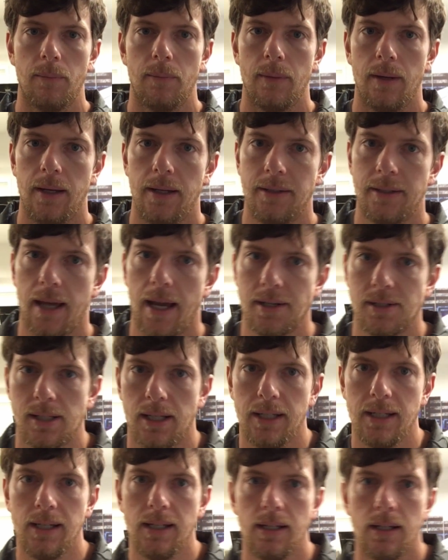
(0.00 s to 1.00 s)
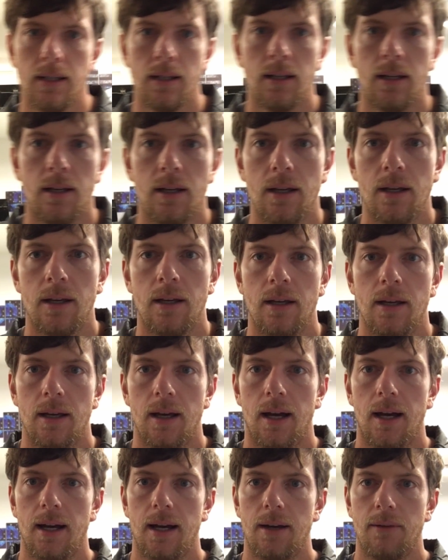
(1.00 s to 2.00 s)
It's actually
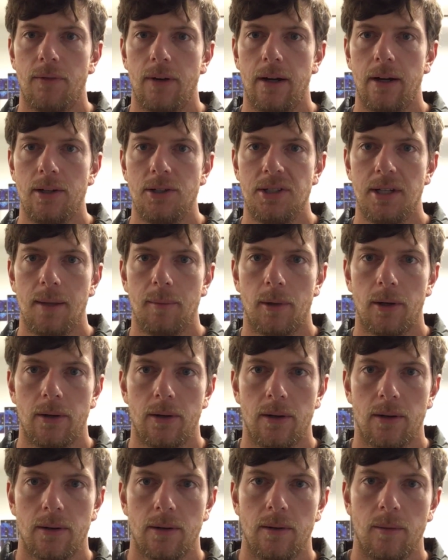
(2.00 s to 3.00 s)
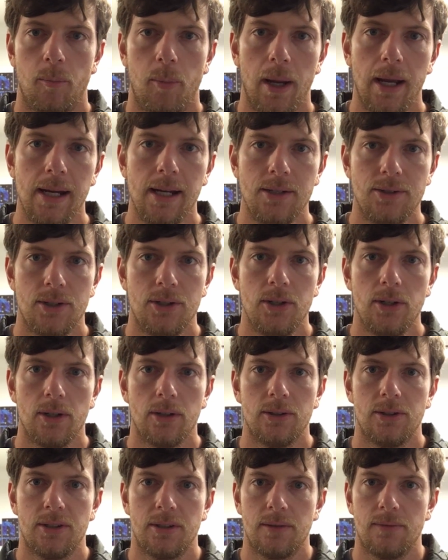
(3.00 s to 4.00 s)
a very similar page that you
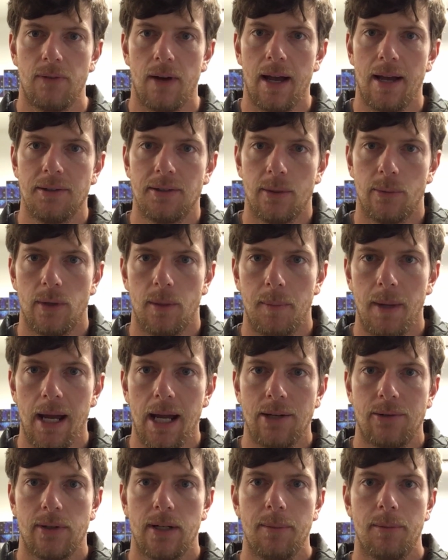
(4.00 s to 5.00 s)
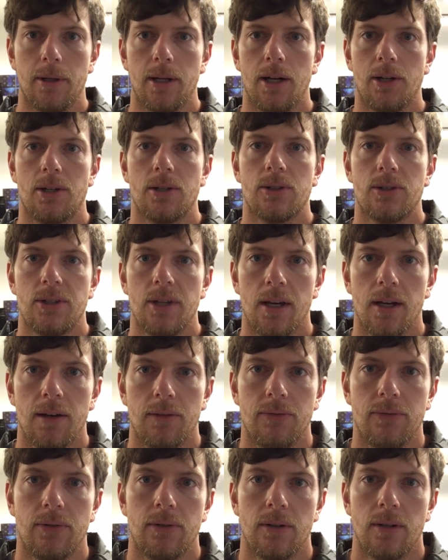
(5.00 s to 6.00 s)
can find some of the Bad Tree Production
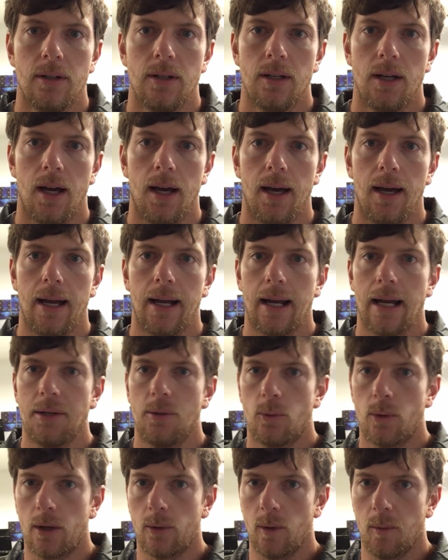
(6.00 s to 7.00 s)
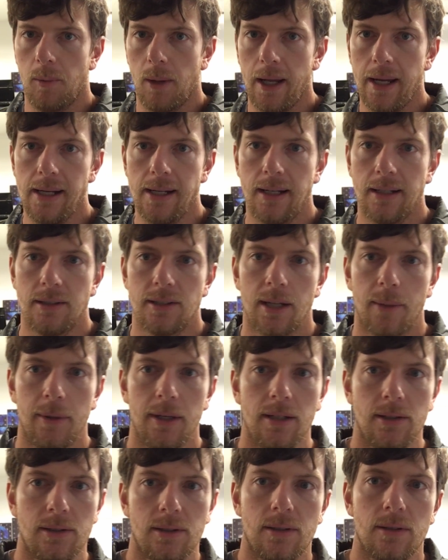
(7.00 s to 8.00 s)
stuff. I got to work with Blake and some of
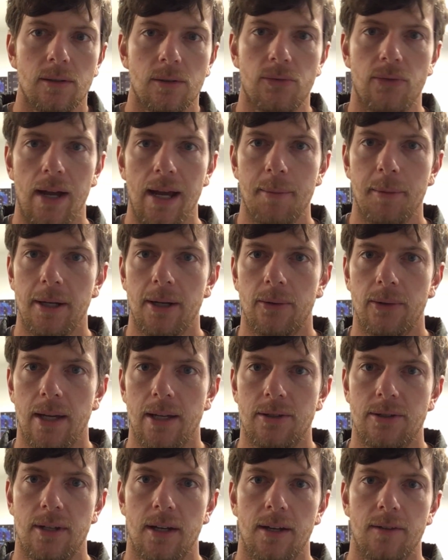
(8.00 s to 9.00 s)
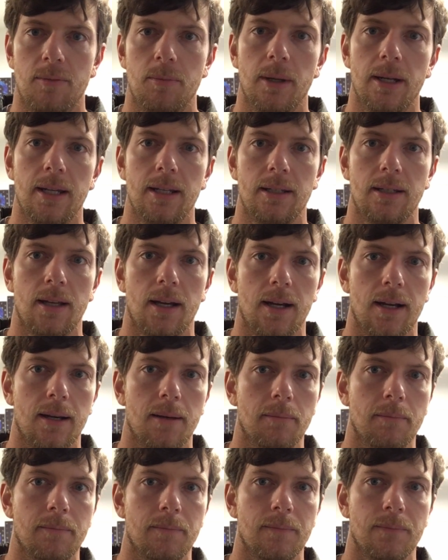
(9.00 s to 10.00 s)
his family on that stuff, but it
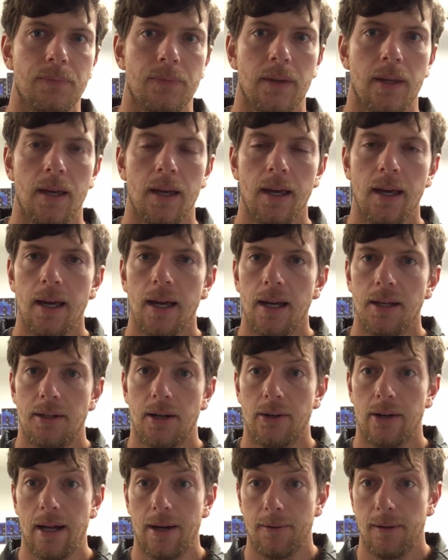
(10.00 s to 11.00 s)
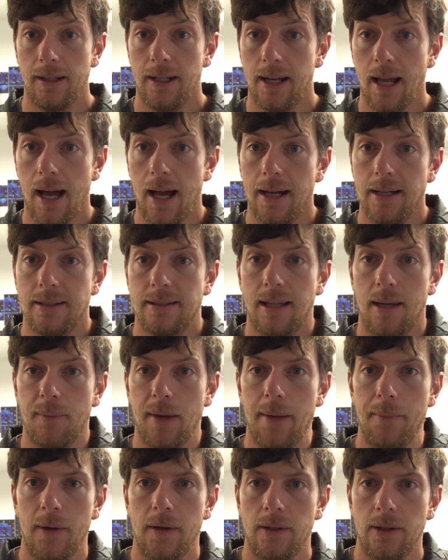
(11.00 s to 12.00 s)
turned out really nice. They
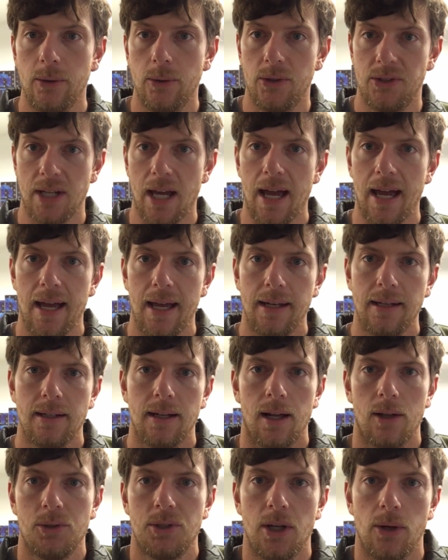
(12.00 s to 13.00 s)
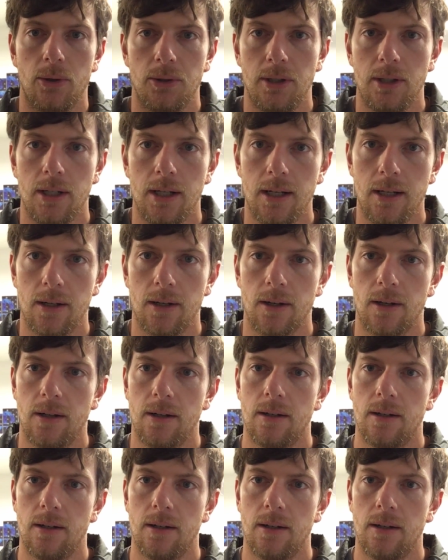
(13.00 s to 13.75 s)
made me a new design. I'll show it to you here,